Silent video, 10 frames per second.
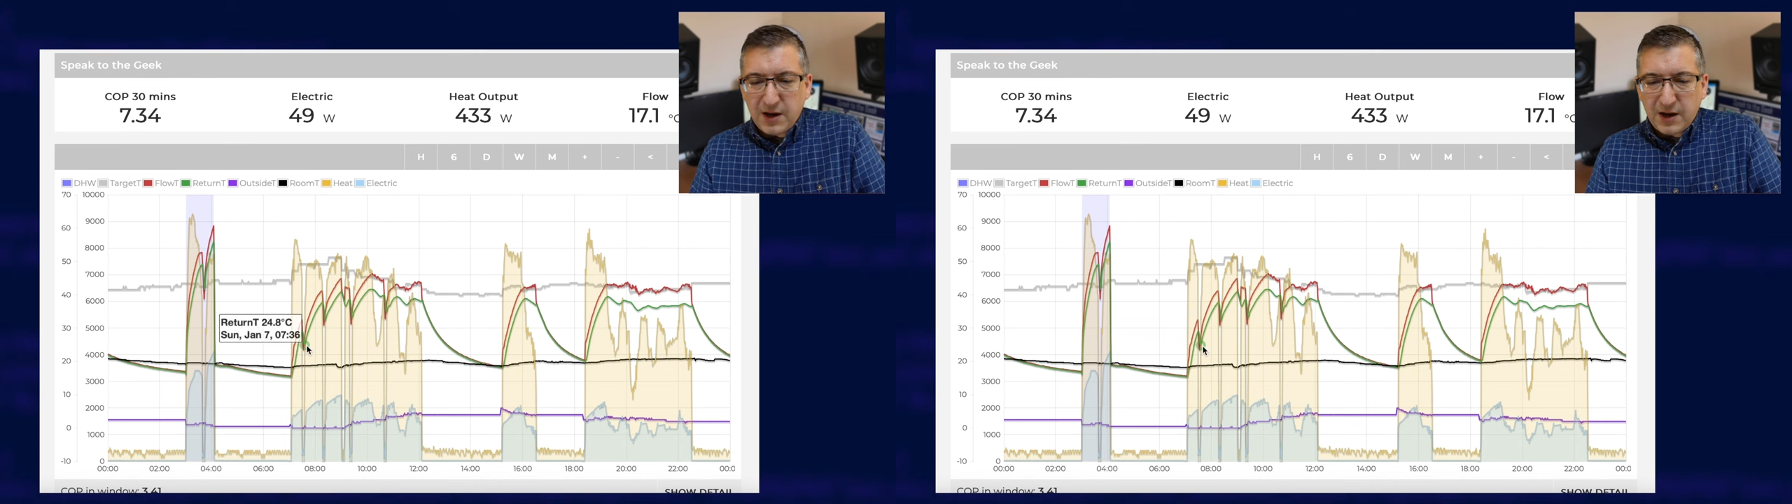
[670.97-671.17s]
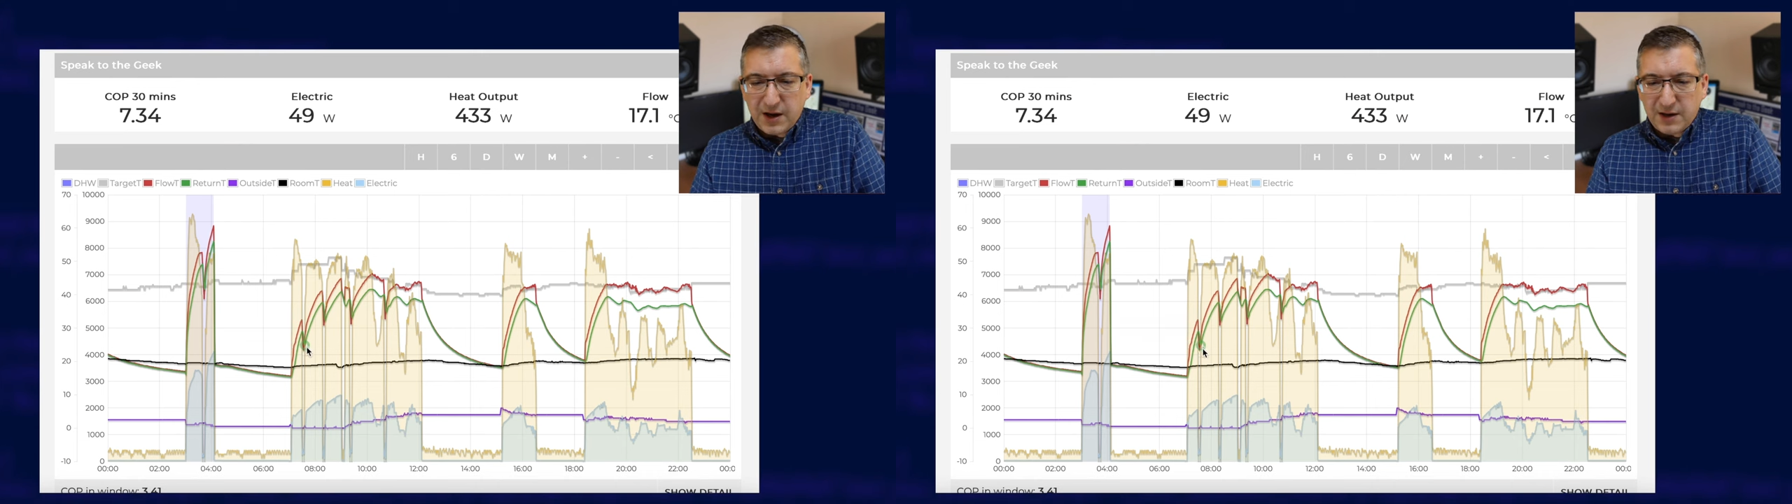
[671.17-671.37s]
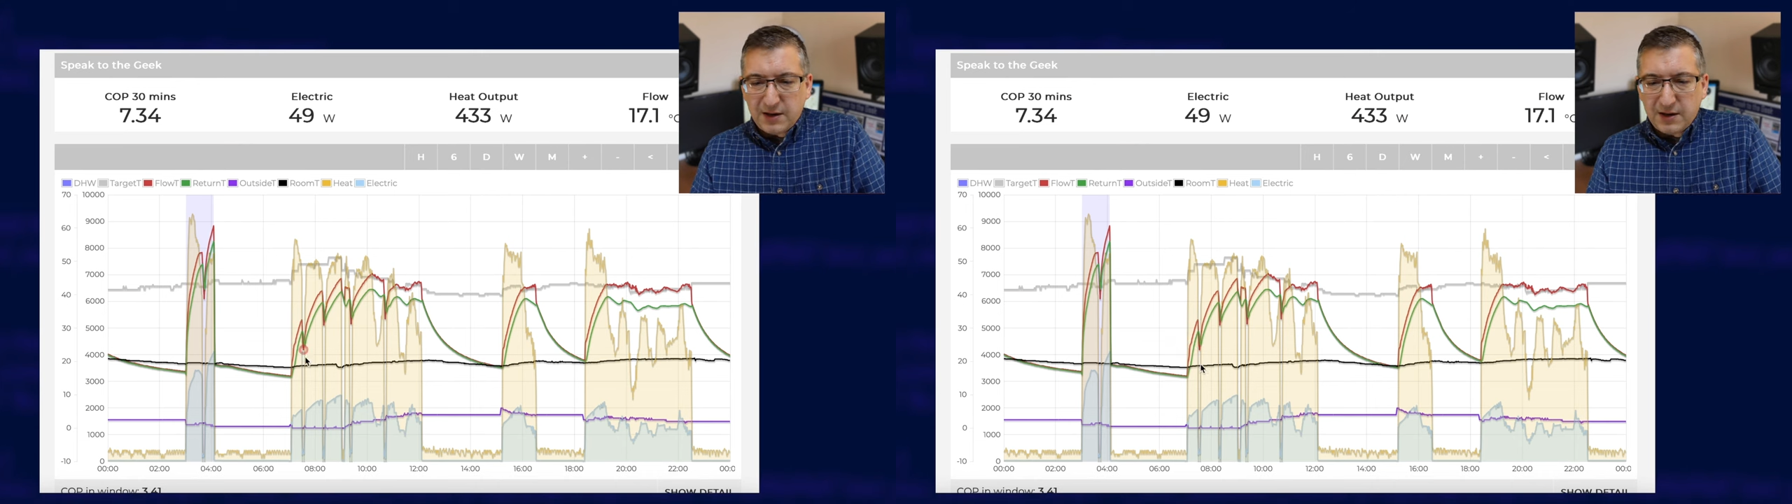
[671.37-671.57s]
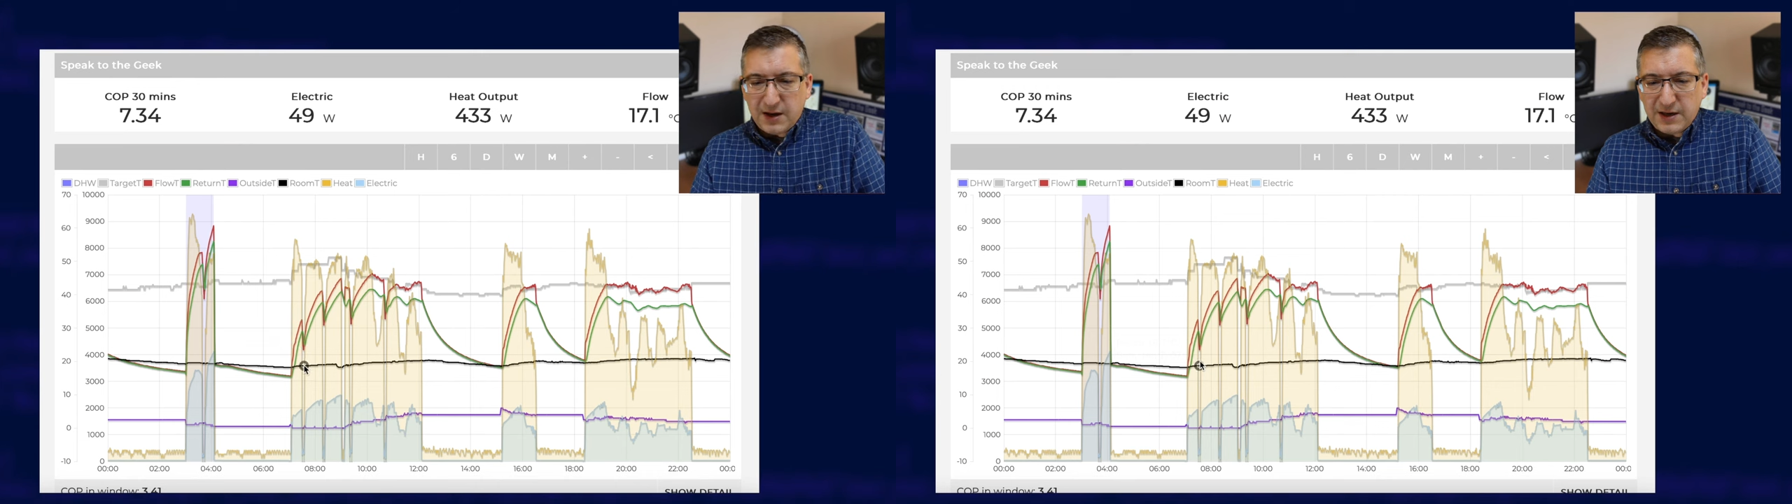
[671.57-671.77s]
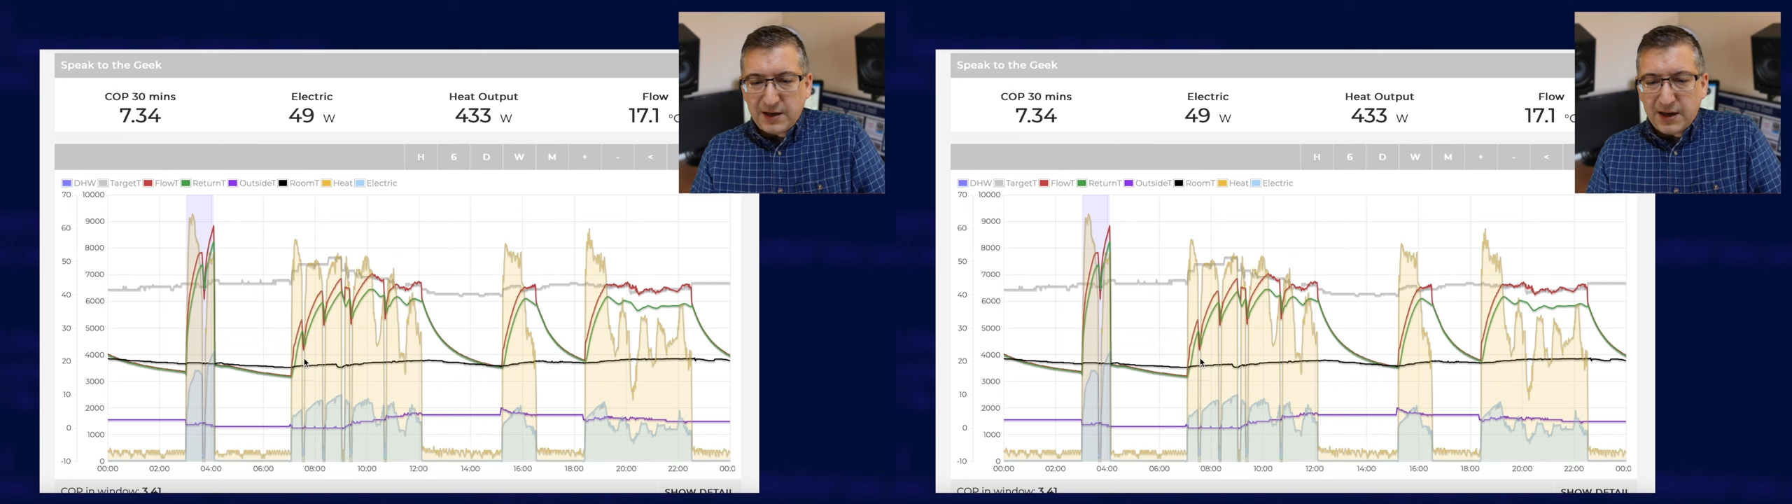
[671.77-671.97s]
and
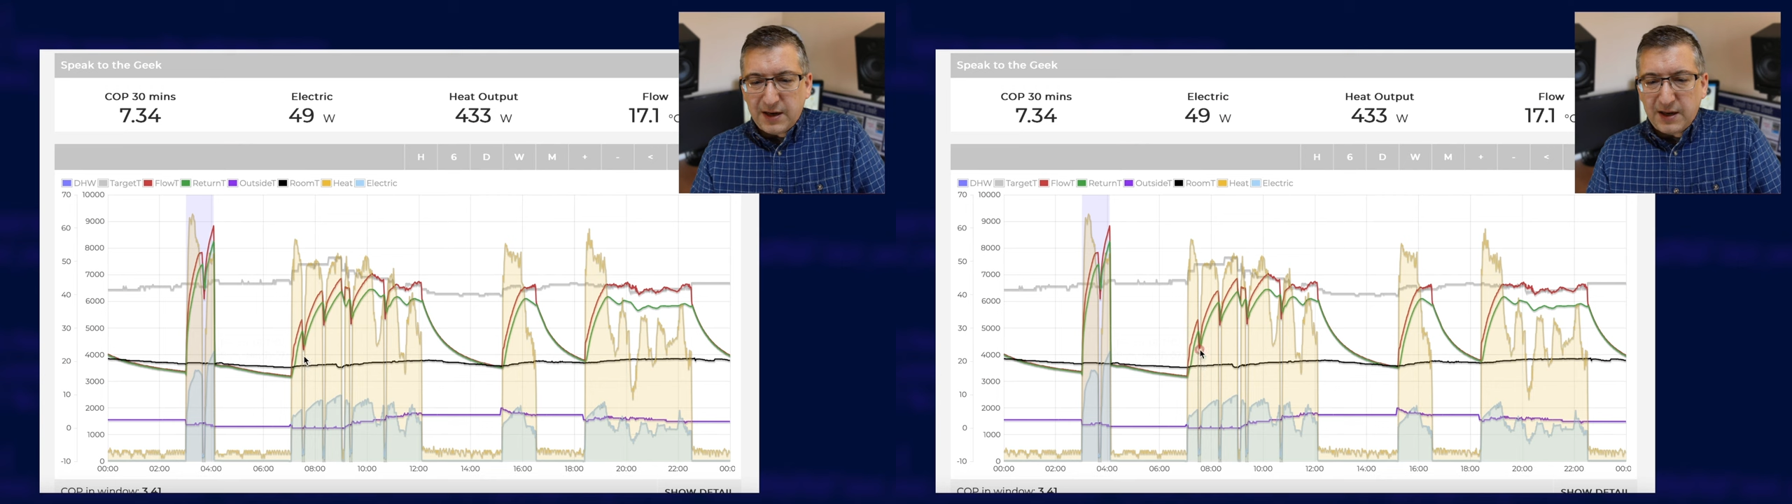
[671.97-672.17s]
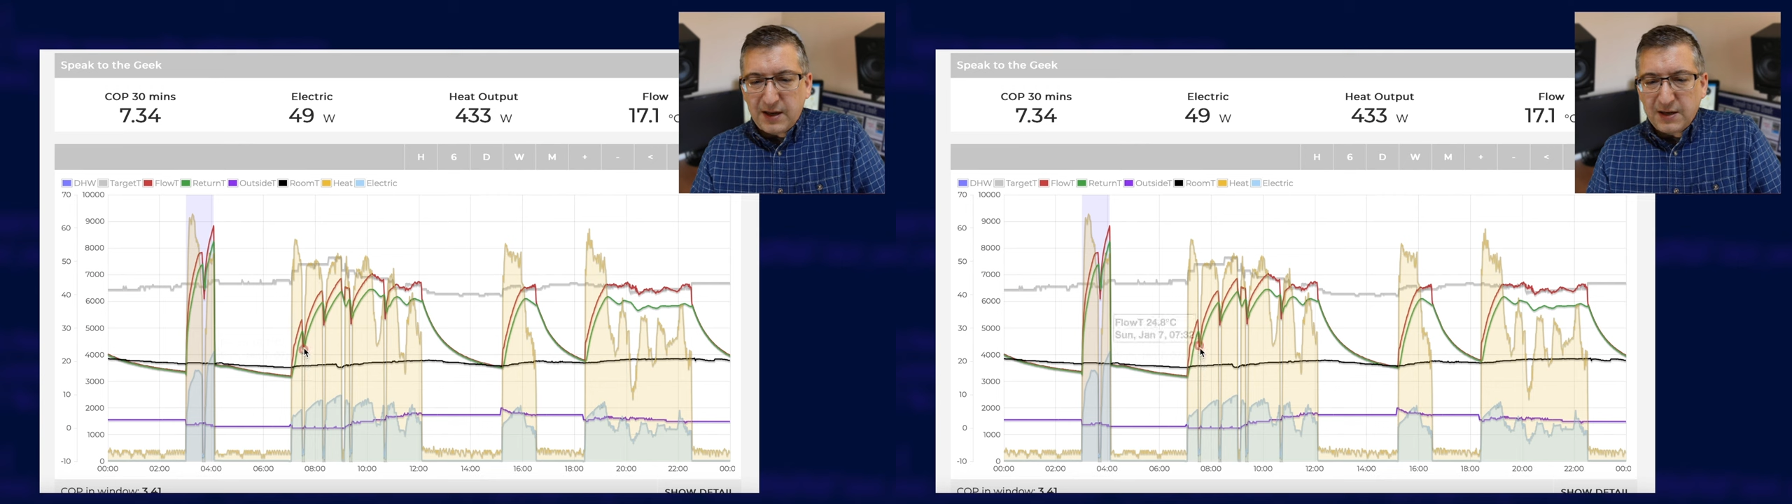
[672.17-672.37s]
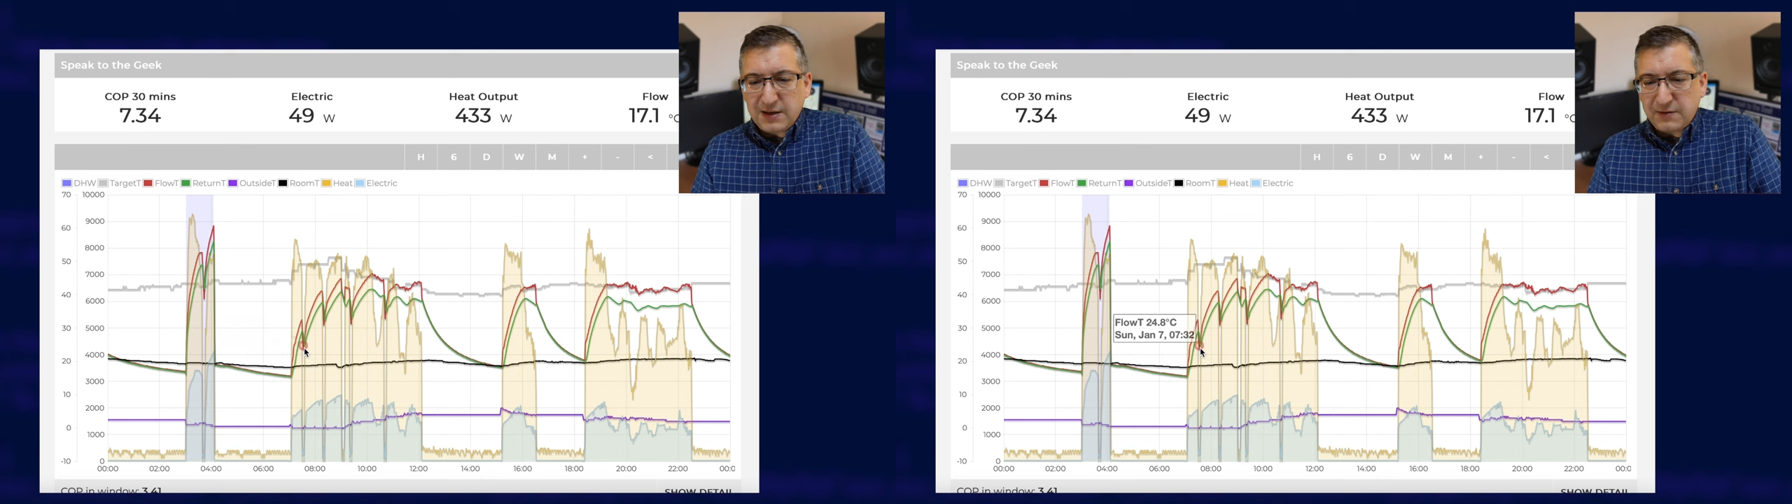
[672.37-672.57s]
I didn't get any heating